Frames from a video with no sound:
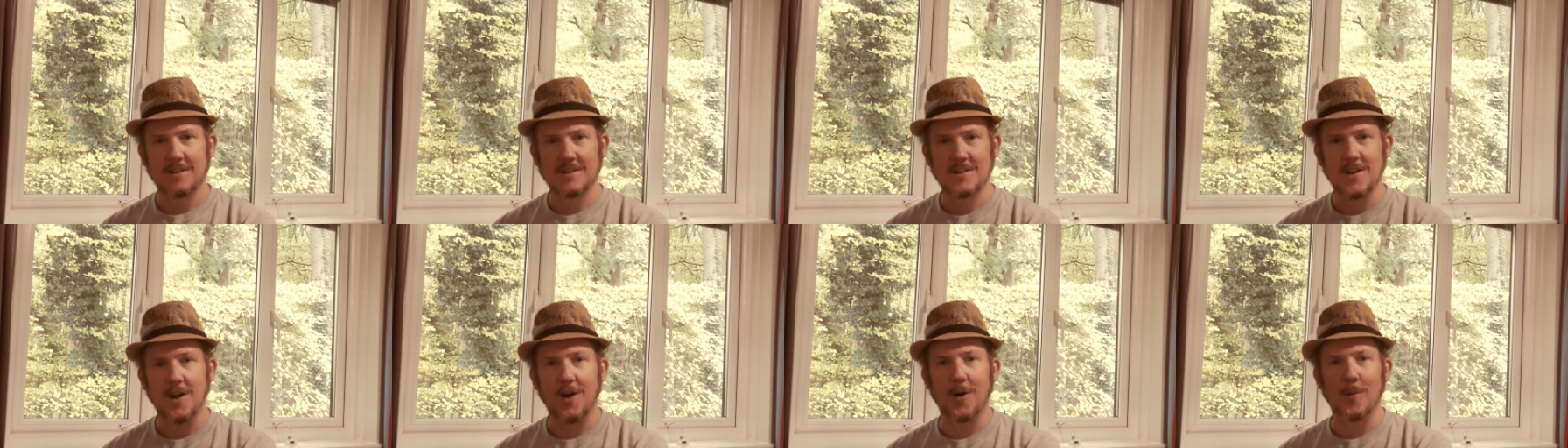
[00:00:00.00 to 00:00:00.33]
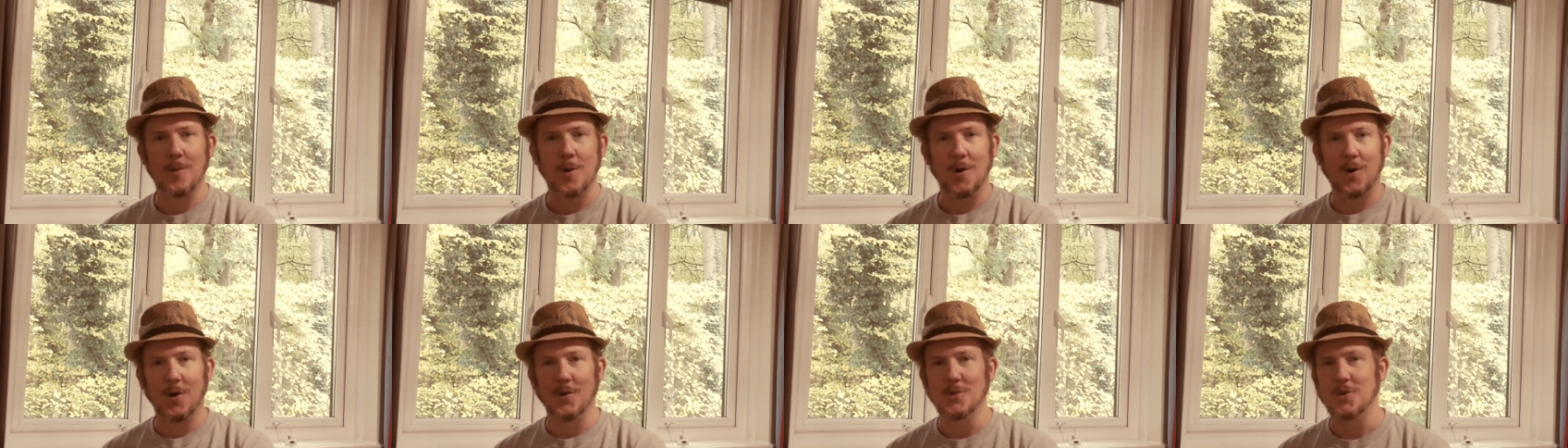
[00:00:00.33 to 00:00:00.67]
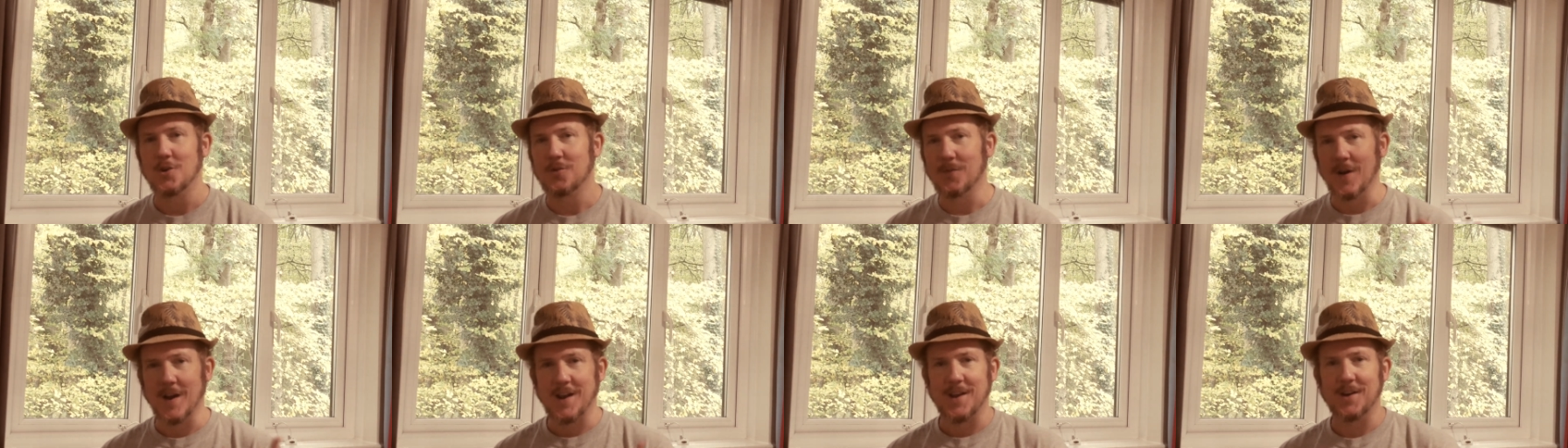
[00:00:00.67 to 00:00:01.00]
Come on,
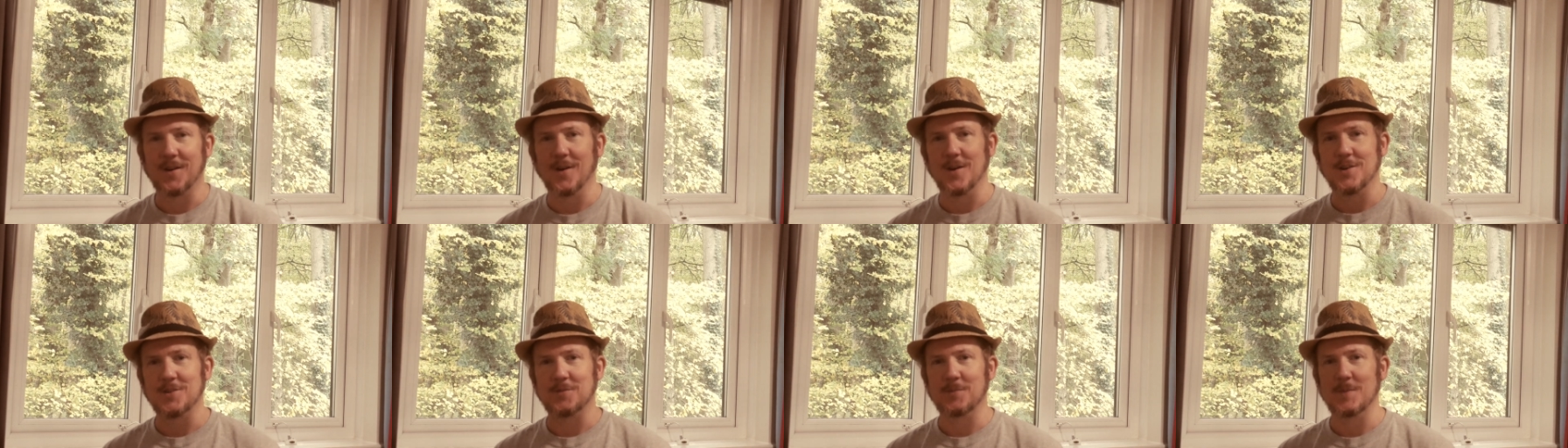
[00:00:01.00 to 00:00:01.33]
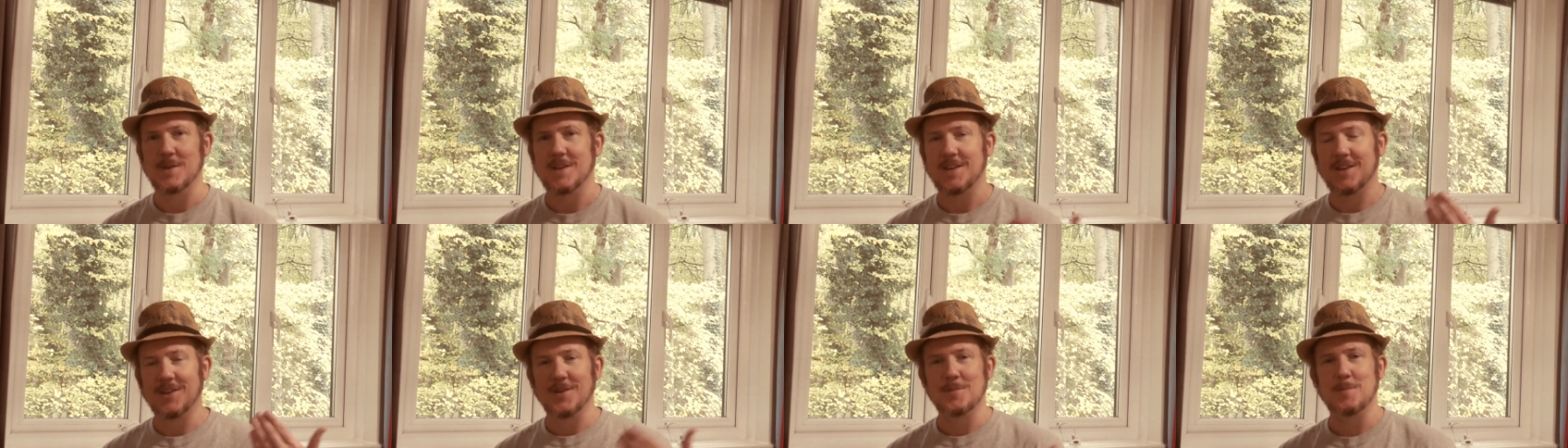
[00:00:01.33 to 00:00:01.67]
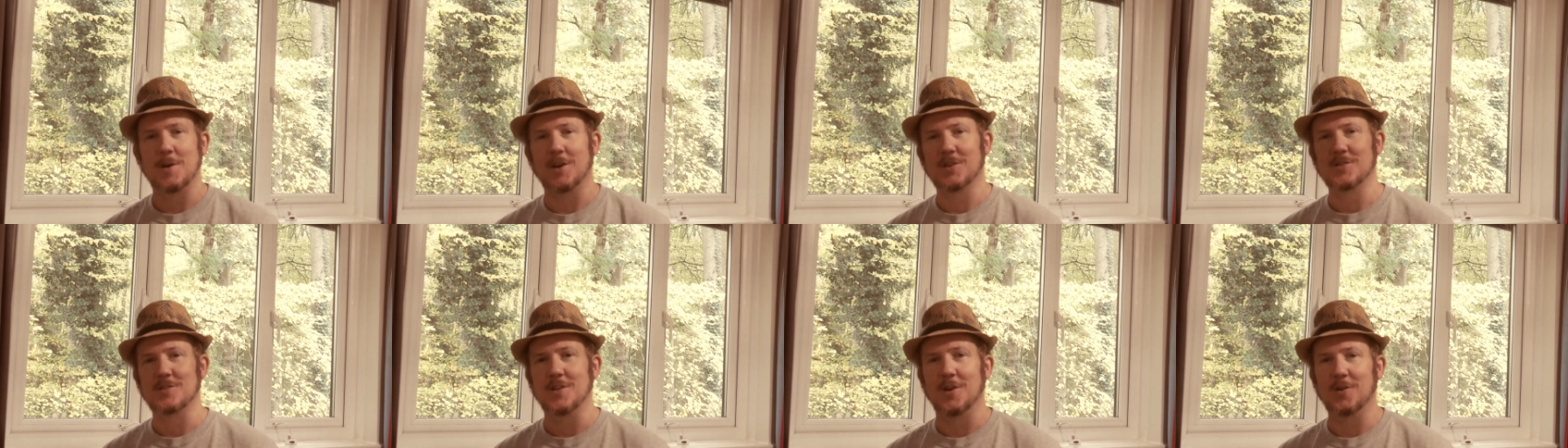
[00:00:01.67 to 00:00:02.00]
you recognise me, you
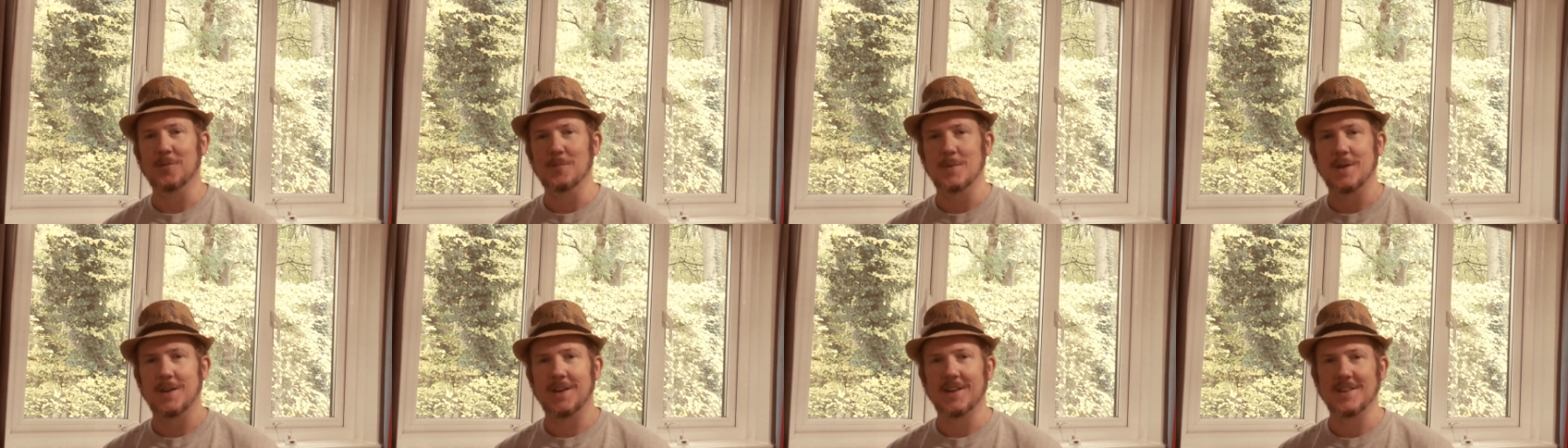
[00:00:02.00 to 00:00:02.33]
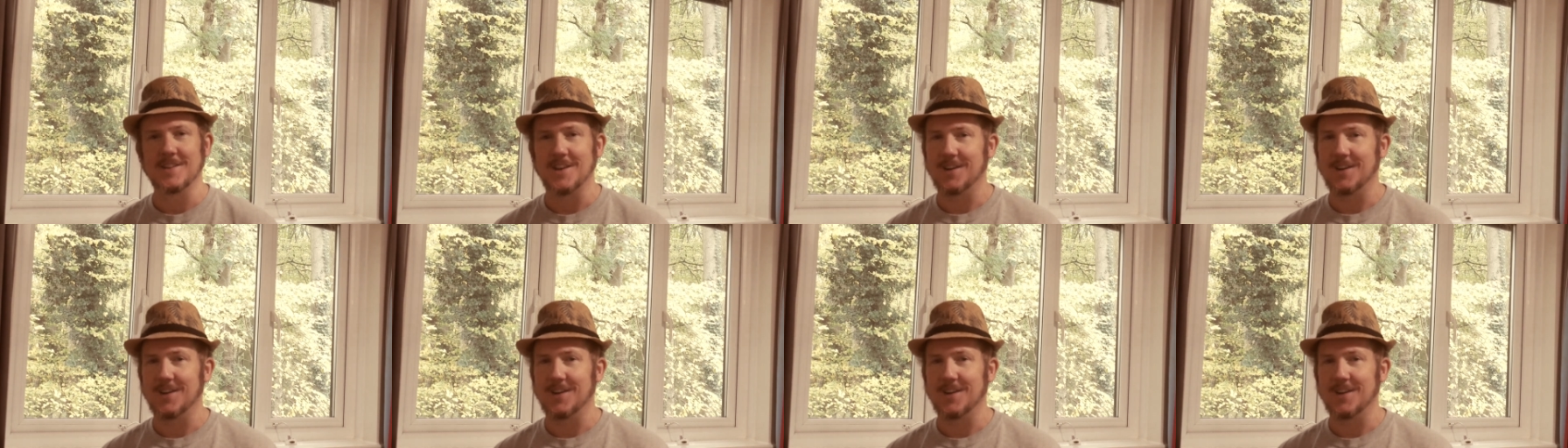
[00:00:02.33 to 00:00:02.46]
must know me.